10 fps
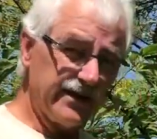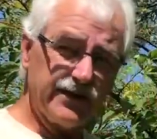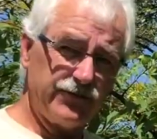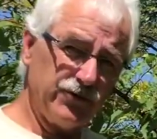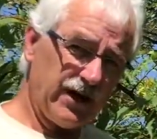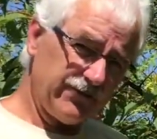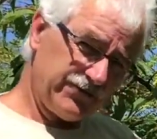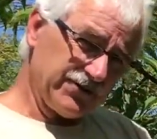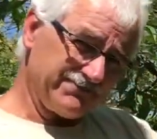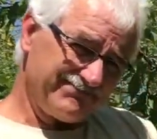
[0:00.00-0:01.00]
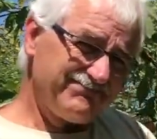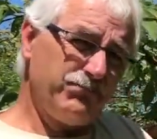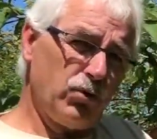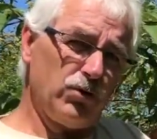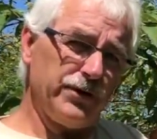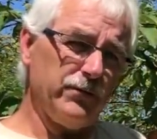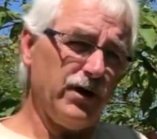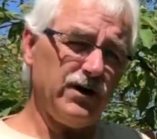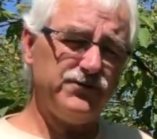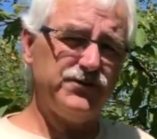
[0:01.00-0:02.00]
If you have to pull them
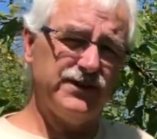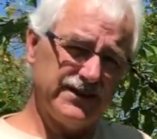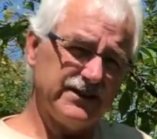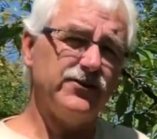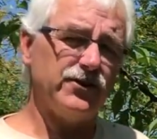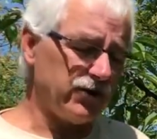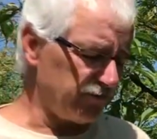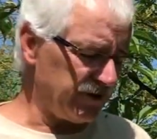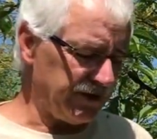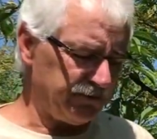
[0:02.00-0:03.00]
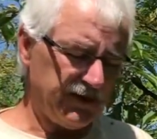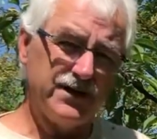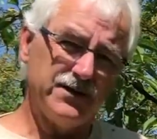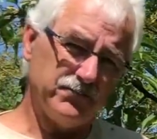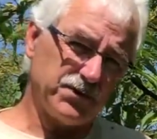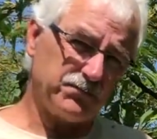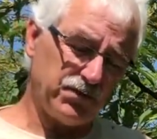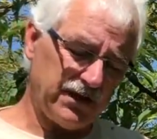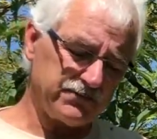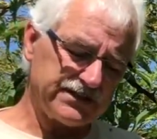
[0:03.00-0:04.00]
off, they're not ripe, but
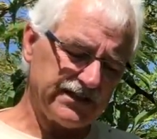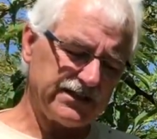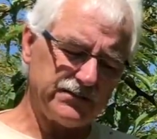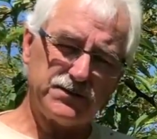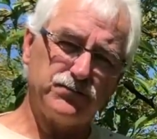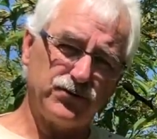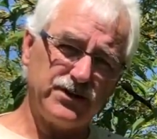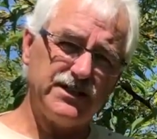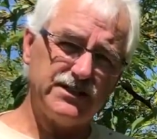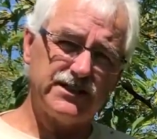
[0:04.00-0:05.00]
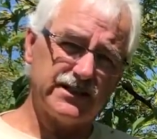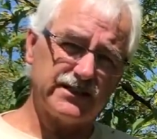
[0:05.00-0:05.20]
plums tend to be pretty easy to